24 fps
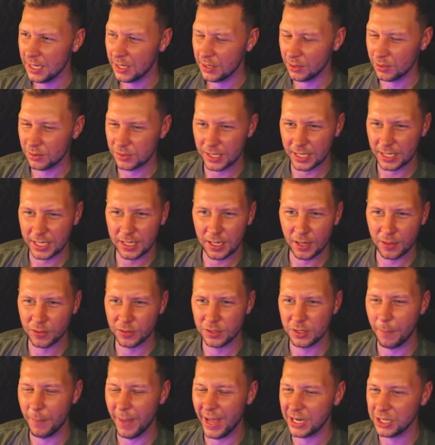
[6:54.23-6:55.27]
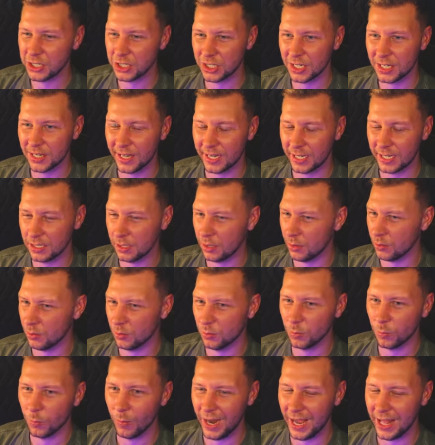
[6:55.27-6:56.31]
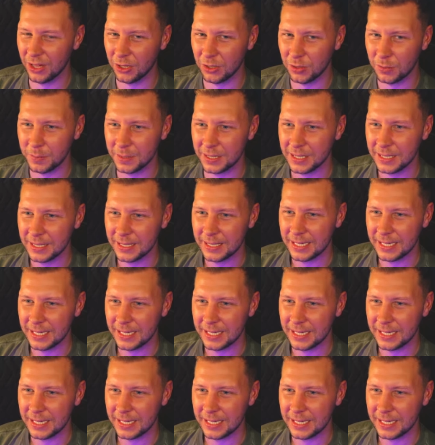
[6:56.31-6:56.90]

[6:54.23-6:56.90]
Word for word: there's like another dimension like another realm